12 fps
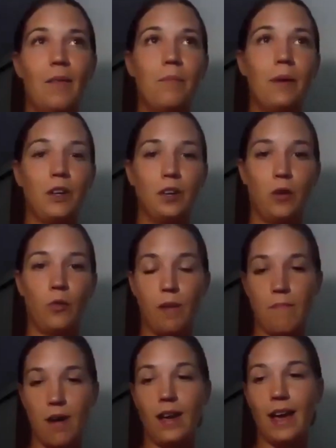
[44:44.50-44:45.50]
But you know,
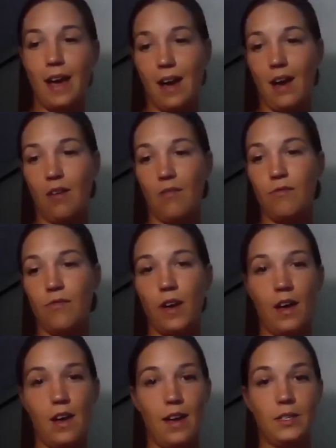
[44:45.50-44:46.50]
we might have
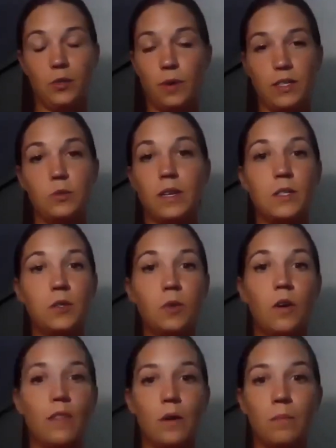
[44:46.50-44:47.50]
in
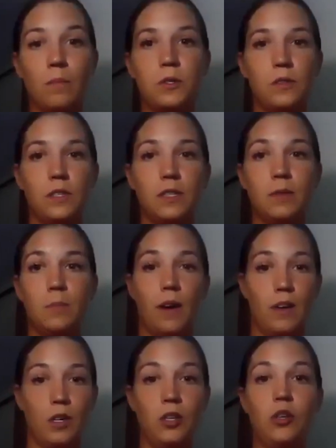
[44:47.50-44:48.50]
2021 the opportunity to
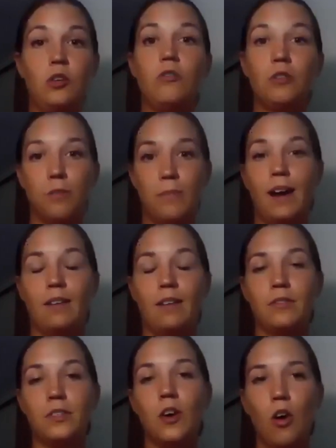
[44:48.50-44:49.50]
buy a huge
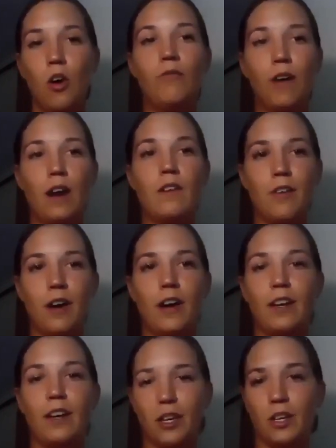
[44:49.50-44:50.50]
amount of very,
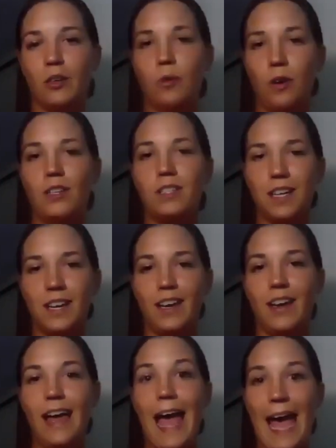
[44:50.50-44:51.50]
very good
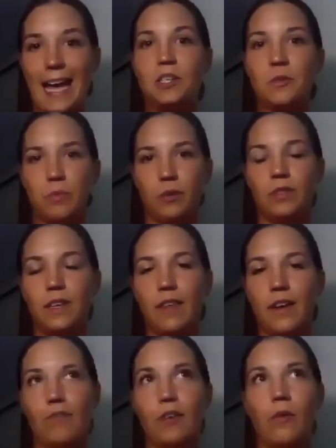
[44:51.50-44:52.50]
quality, ageable South
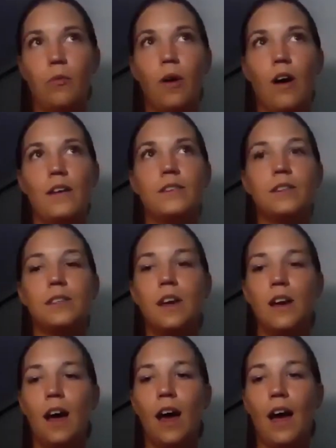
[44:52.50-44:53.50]
African wines.
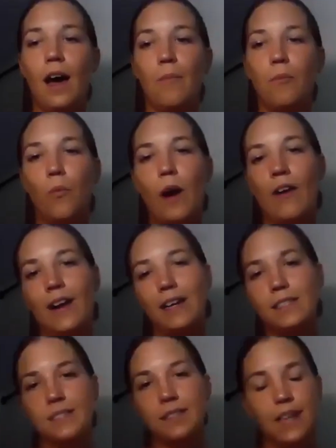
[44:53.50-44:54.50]

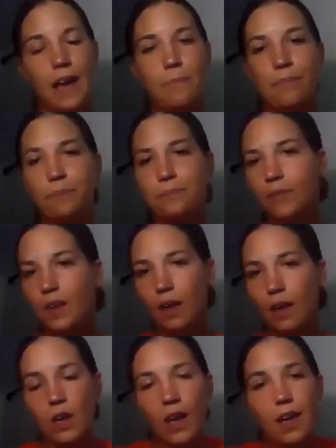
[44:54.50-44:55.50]
Whereas, yeah,
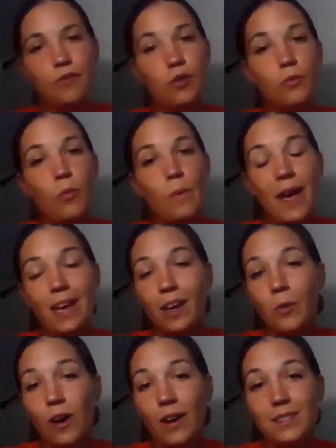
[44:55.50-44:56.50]
if you're
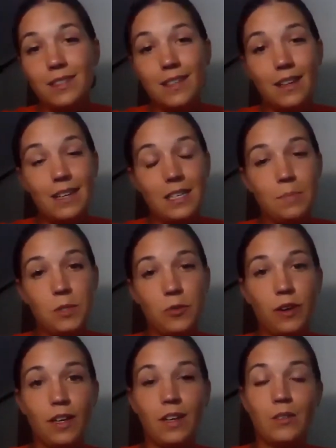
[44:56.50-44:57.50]
making wines that need to be
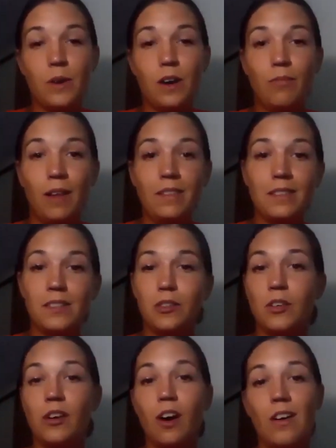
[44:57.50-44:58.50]
drunk in 12 months
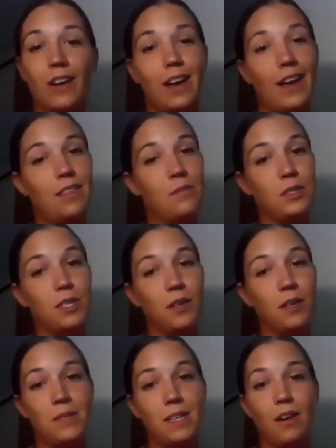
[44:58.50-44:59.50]
and you can't get them
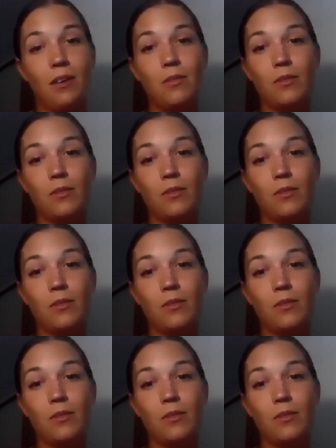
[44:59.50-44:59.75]
shipped out